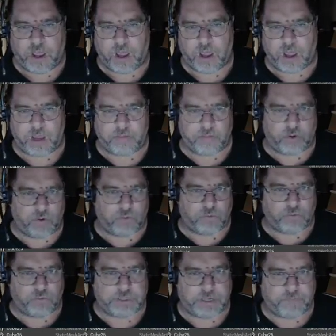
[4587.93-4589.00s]
I'm
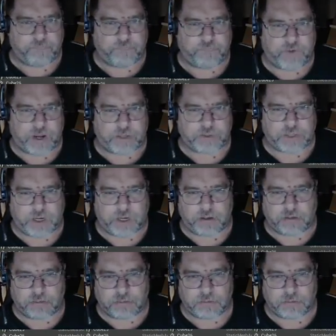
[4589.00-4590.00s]
old and I'm fragile